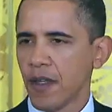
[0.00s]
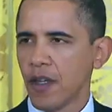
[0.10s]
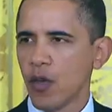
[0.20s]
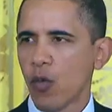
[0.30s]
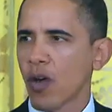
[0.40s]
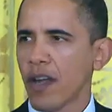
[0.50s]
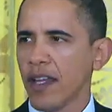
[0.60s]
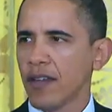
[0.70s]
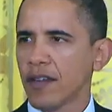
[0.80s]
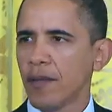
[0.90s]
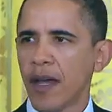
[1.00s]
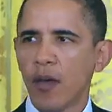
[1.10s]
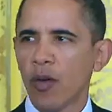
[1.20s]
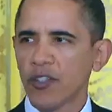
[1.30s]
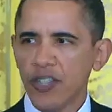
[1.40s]
You worry
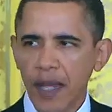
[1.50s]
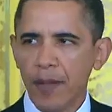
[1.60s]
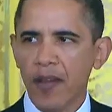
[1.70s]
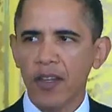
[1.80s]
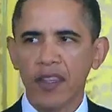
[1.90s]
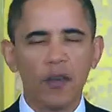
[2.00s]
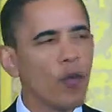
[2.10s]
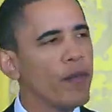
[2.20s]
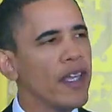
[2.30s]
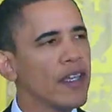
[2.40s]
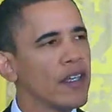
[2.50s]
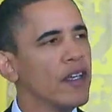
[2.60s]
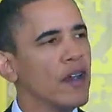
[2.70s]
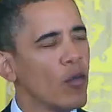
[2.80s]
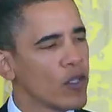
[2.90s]
about what shape everything will be
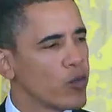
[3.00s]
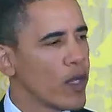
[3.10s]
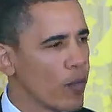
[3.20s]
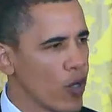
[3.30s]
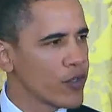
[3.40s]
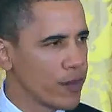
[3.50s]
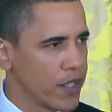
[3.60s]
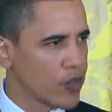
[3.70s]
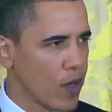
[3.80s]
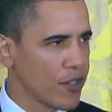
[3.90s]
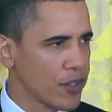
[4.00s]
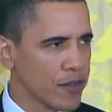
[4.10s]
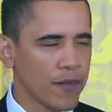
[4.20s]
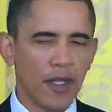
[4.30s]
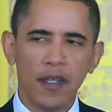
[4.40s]
in once we emerge from this
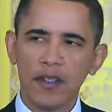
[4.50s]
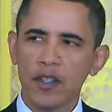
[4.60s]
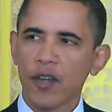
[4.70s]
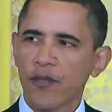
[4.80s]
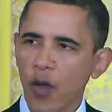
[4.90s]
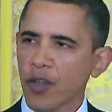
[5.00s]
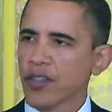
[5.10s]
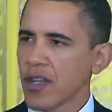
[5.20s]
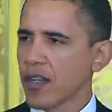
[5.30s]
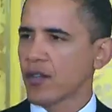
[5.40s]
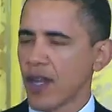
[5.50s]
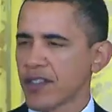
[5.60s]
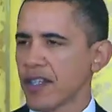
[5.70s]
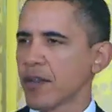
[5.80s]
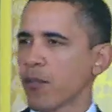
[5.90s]
crisis. So you're focused on
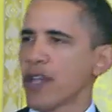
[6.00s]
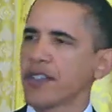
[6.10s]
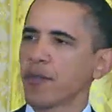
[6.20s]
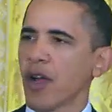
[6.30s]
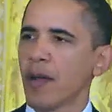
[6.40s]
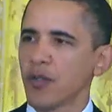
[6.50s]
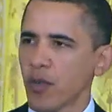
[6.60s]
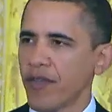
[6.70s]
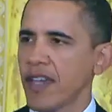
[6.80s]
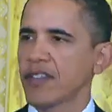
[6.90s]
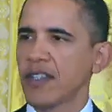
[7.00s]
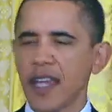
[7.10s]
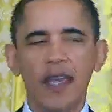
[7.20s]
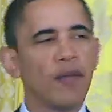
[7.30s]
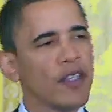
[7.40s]
addressing the pressing problems we face
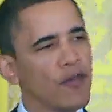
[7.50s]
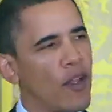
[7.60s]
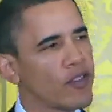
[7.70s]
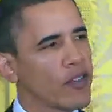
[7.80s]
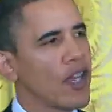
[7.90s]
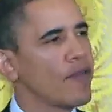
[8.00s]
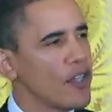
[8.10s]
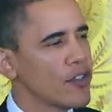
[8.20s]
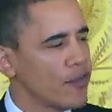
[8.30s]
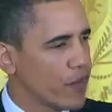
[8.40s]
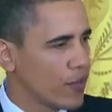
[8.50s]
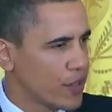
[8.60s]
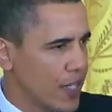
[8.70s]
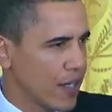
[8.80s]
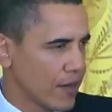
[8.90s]
today, but you've also got a vision for your
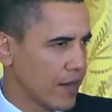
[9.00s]
city.